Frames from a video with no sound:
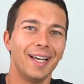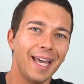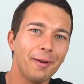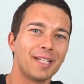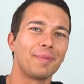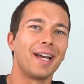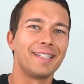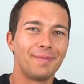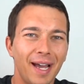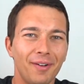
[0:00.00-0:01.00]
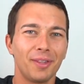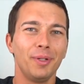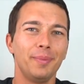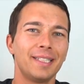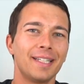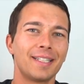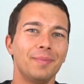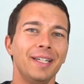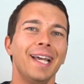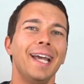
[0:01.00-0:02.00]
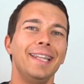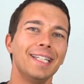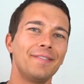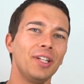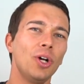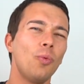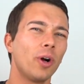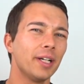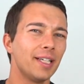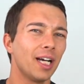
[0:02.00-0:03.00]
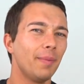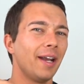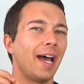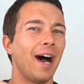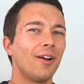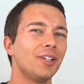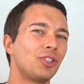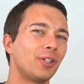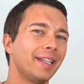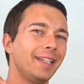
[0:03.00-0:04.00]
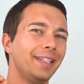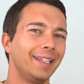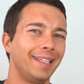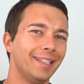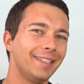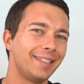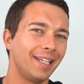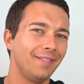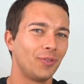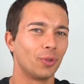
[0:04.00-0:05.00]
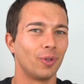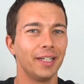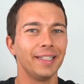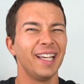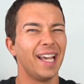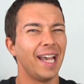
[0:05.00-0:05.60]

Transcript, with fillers: Hey, what's up guys? Matt with Movement System. In this video, we're gonna talk about how to strengthen the Achilles tendon for running